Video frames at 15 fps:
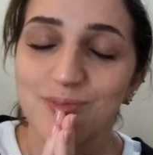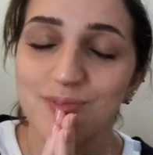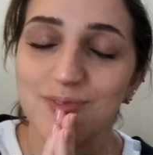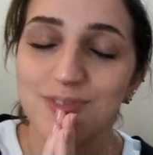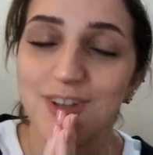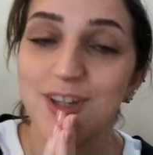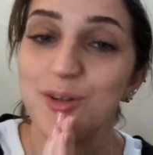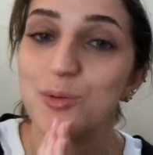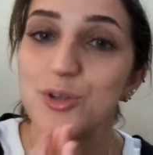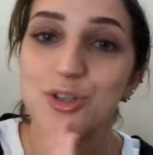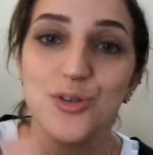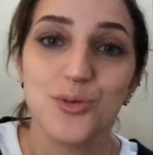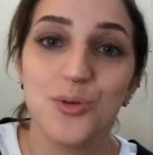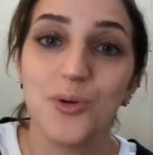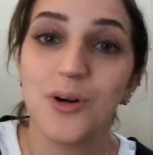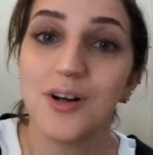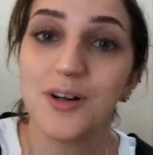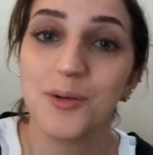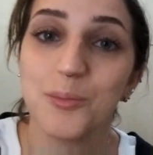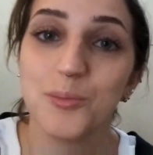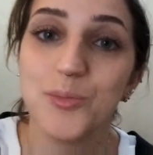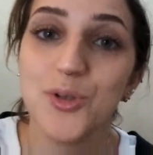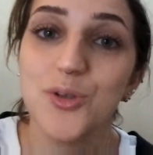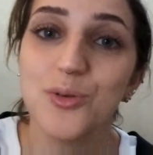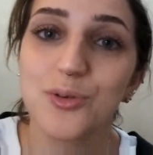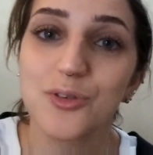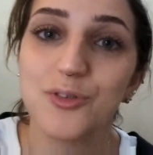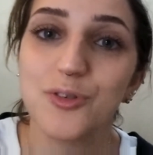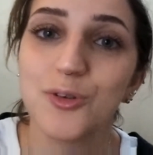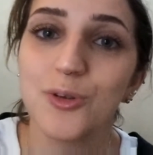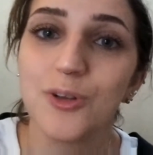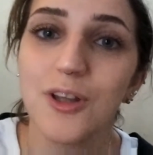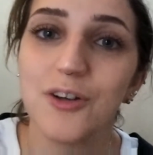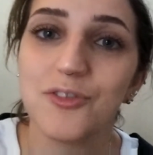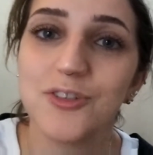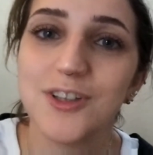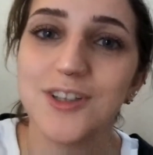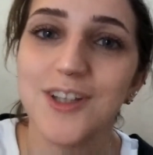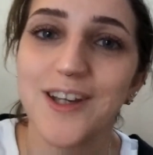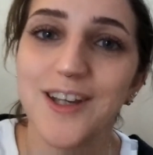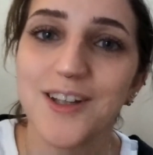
I wish you a beautiful, lovely day.